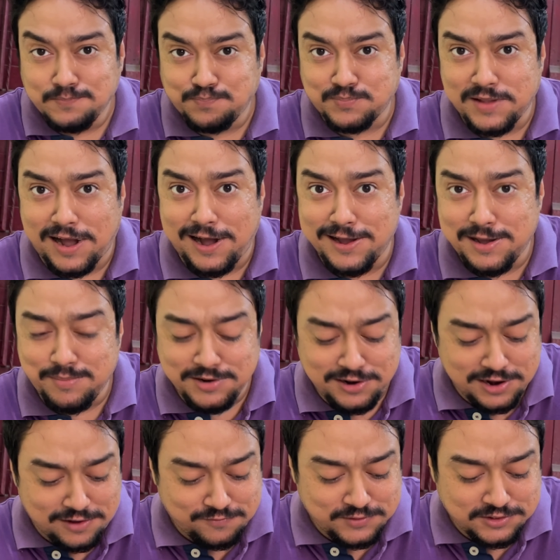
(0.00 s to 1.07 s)
I am in
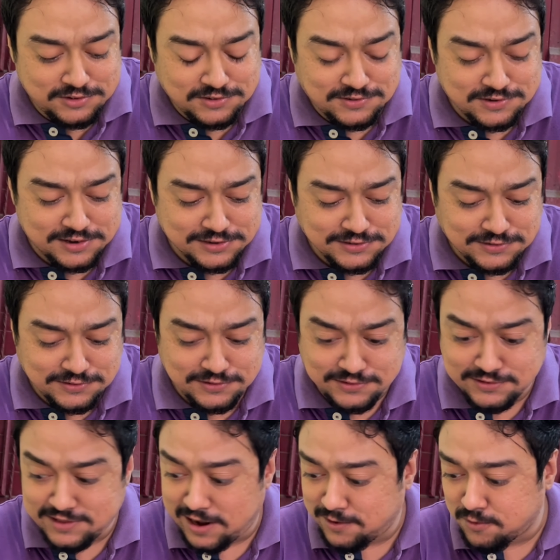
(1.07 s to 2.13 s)
love with this rice, it's
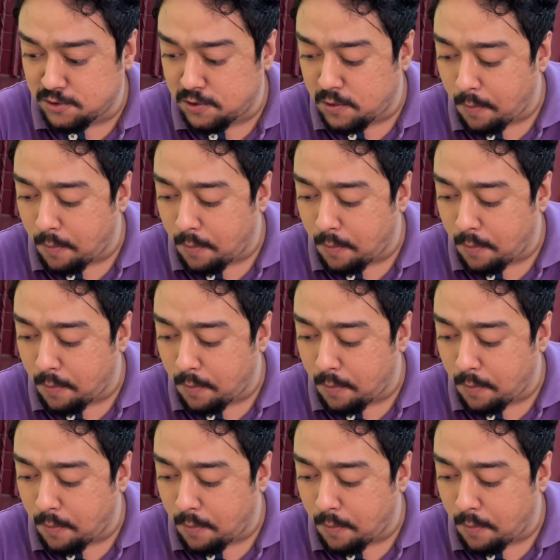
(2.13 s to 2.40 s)
that good.